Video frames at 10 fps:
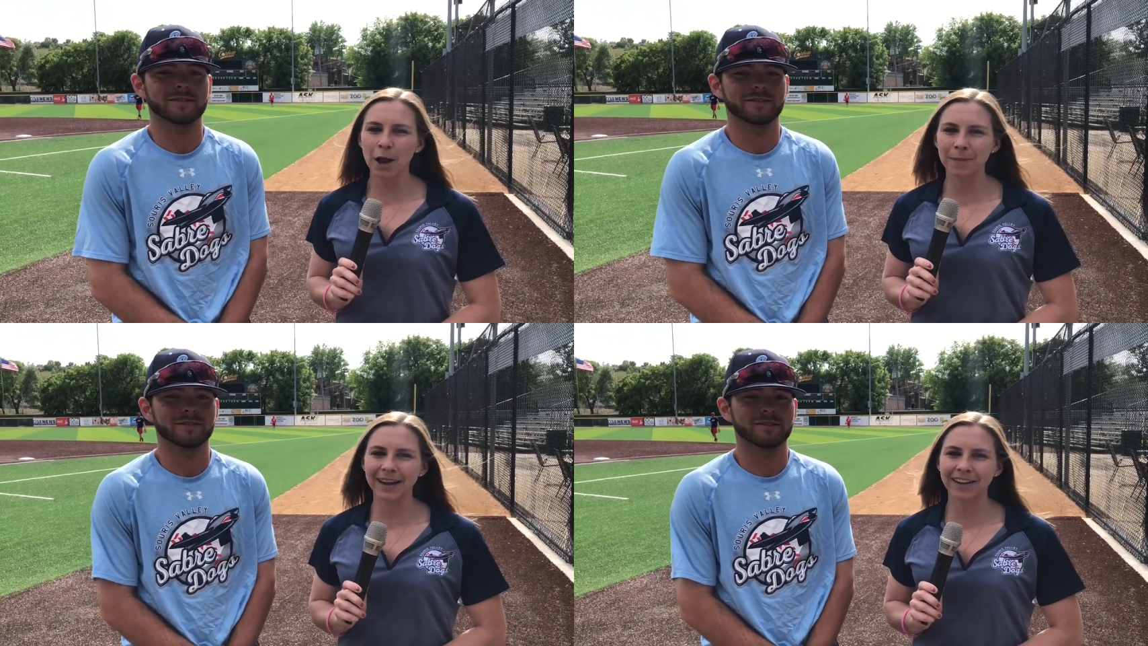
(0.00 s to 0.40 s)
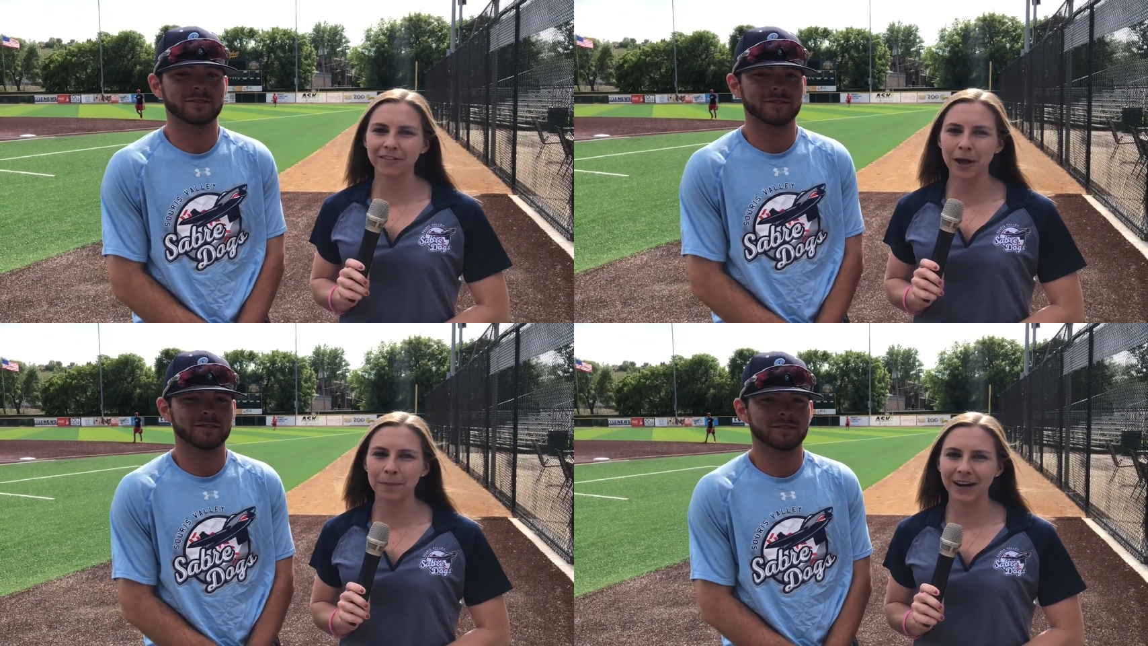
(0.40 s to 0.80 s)
Speaker 1: I'm
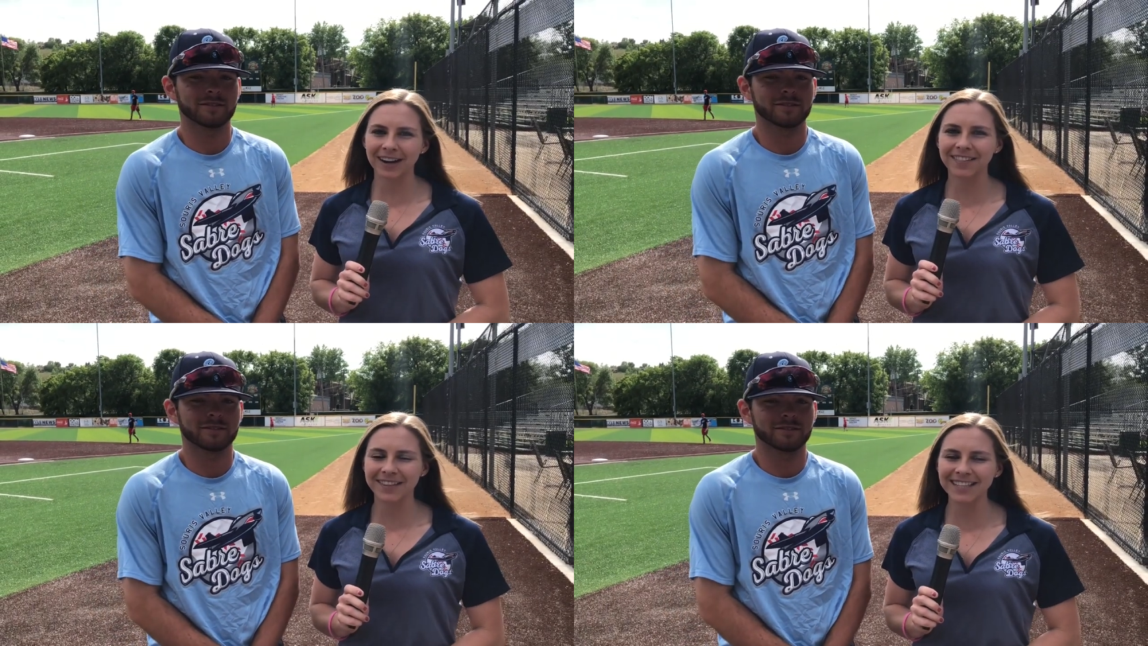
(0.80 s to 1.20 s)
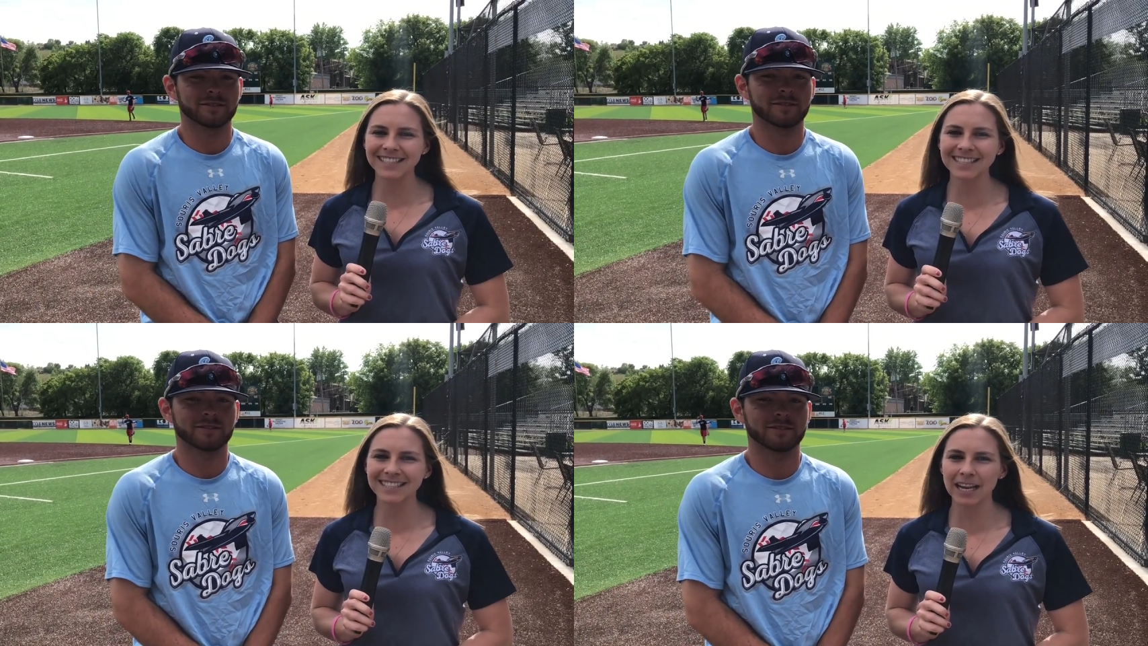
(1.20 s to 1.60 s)
Megan Von Baron, and
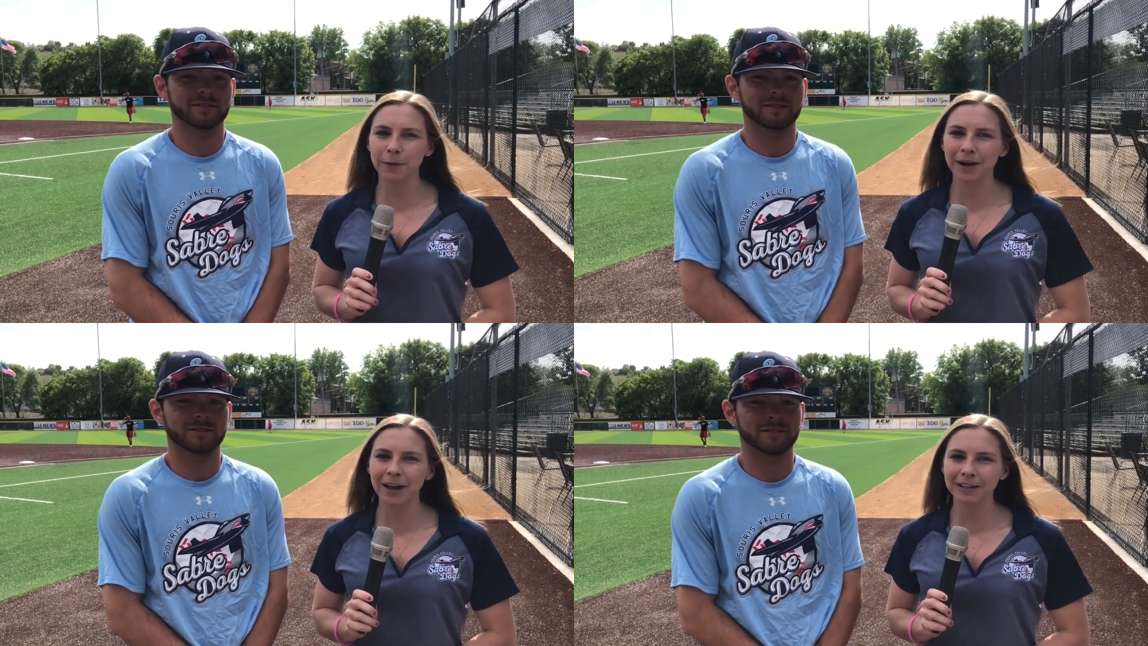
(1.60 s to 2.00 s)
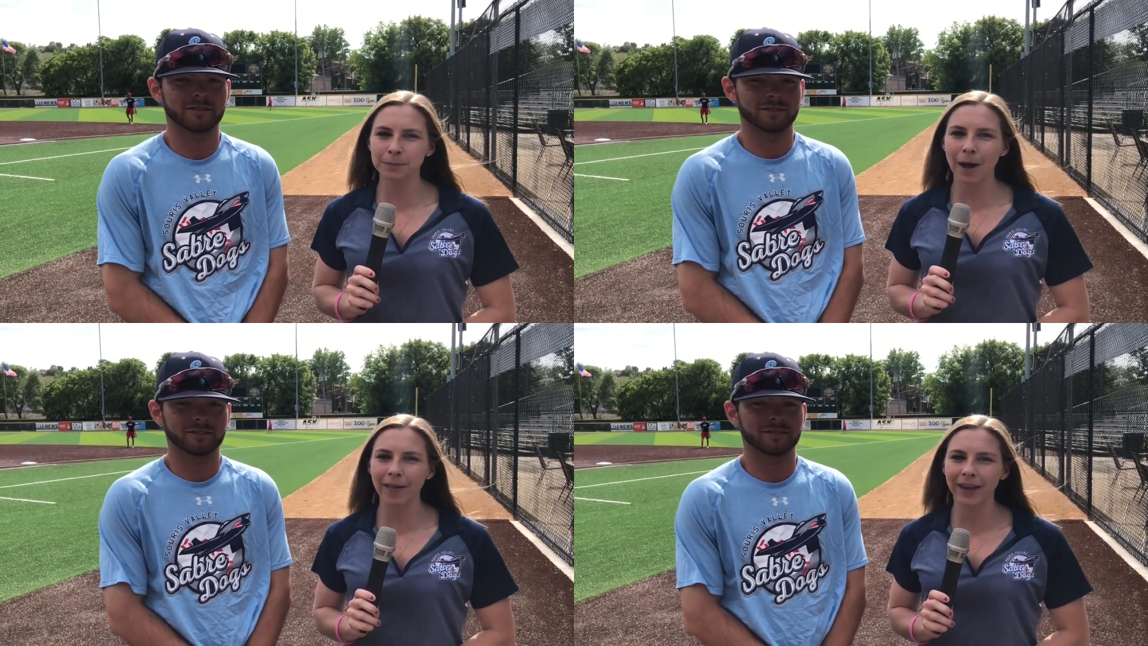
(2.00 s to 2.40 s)
this is Sabre Dog
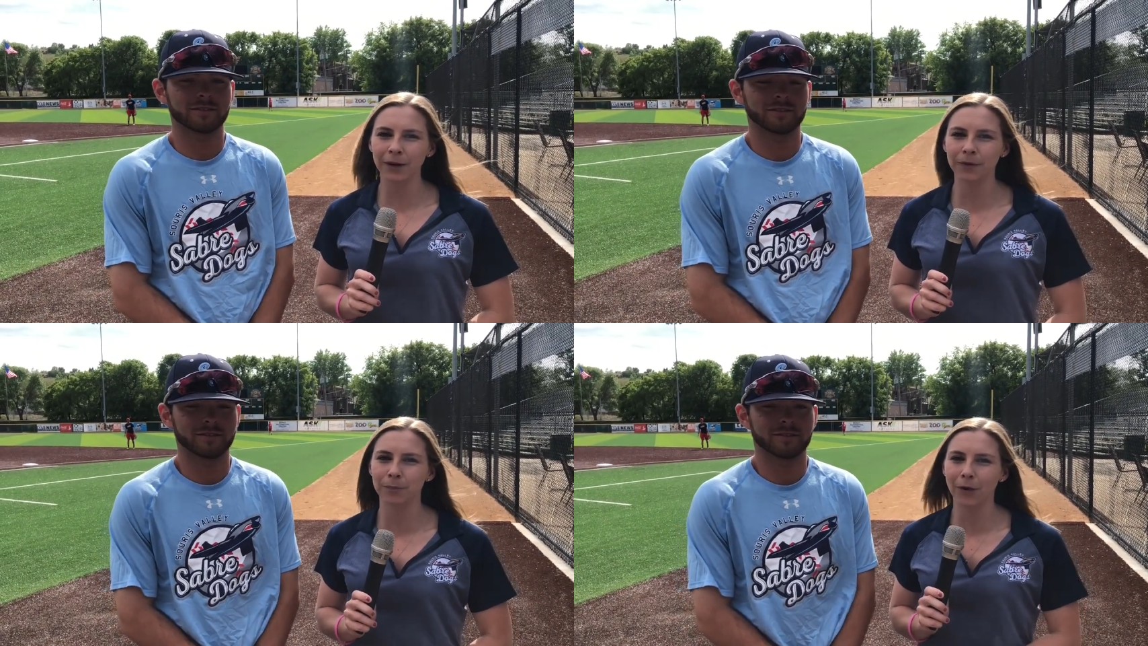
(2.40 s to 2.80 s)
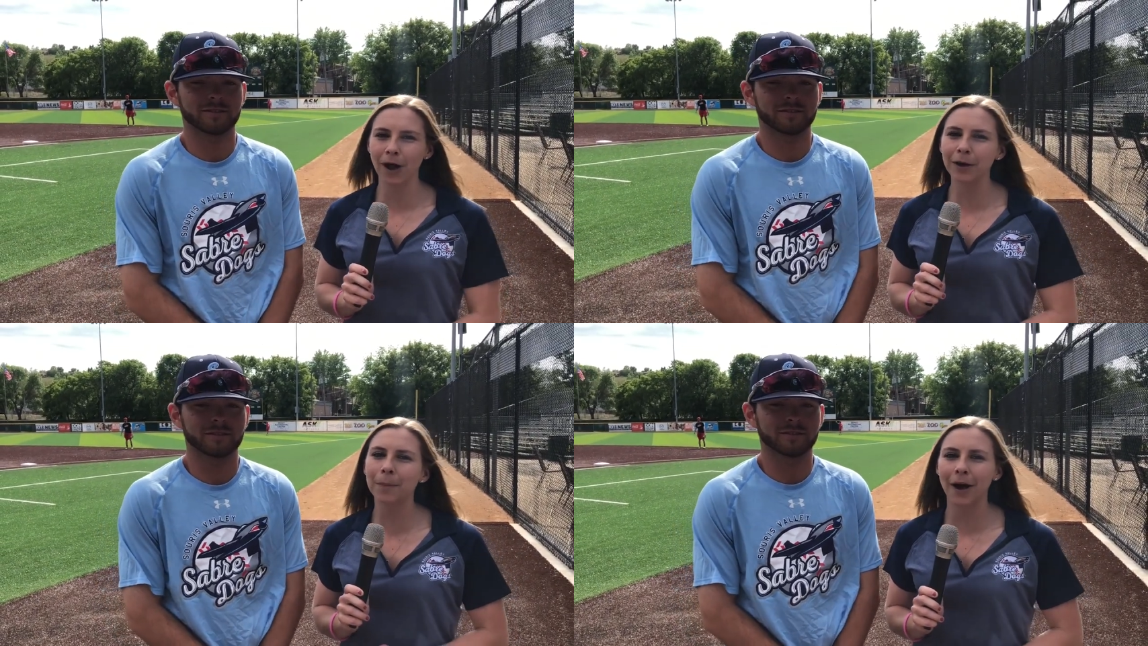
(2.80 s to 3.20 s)
Spotlight with
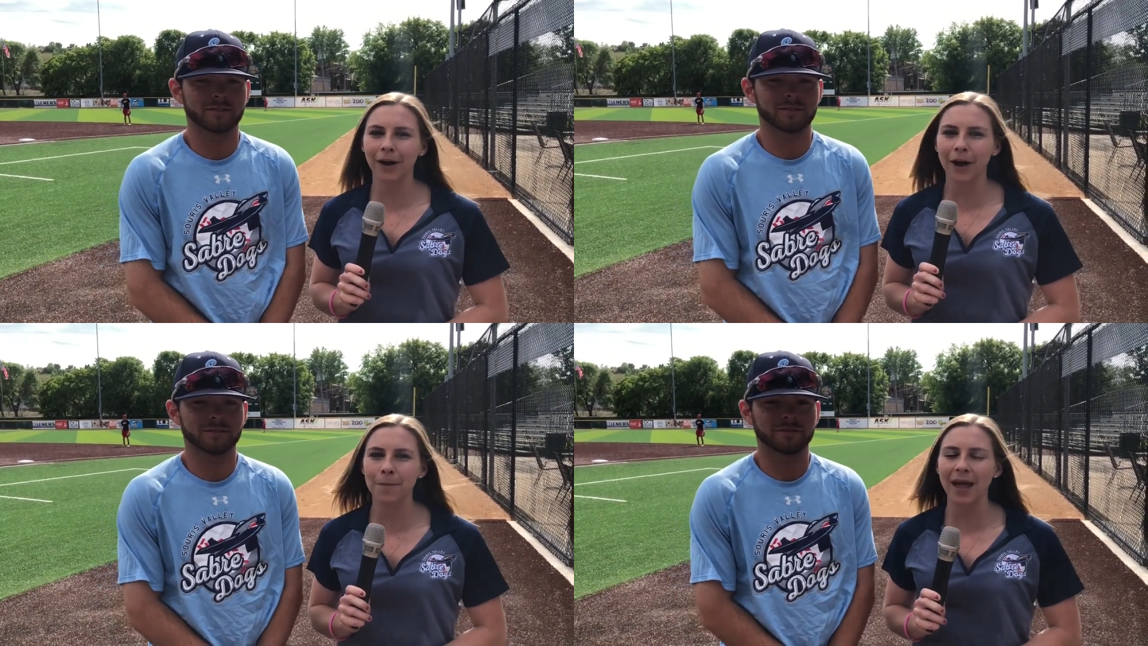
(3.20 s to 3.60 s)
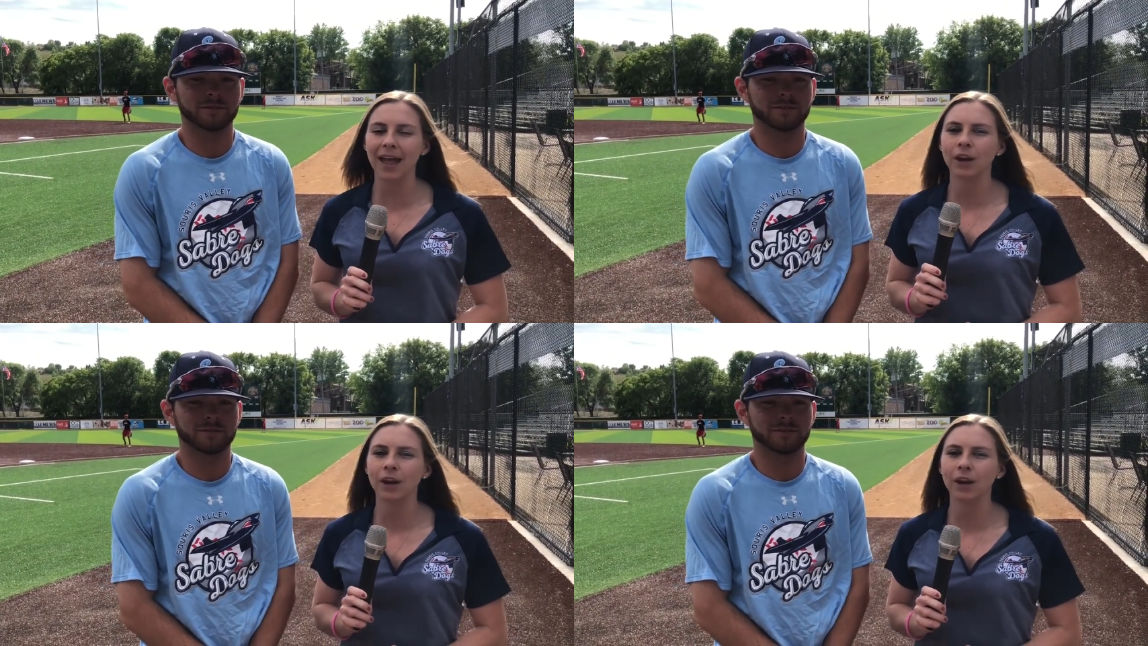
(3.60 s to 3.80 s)
Brock Baughcum.